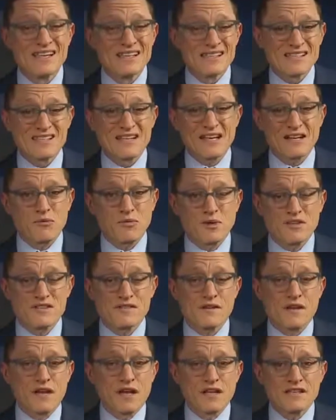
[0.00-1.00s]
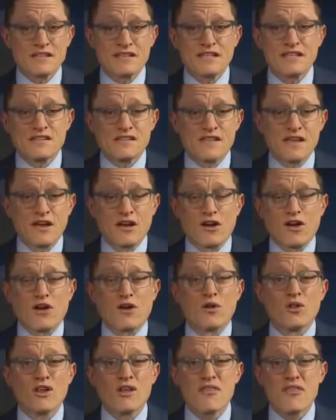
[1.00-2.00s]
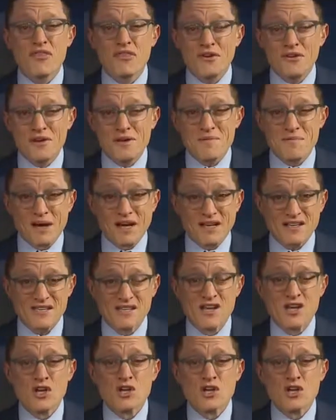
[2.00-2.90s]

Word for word: select ones uh, seats there are only 30 bucks.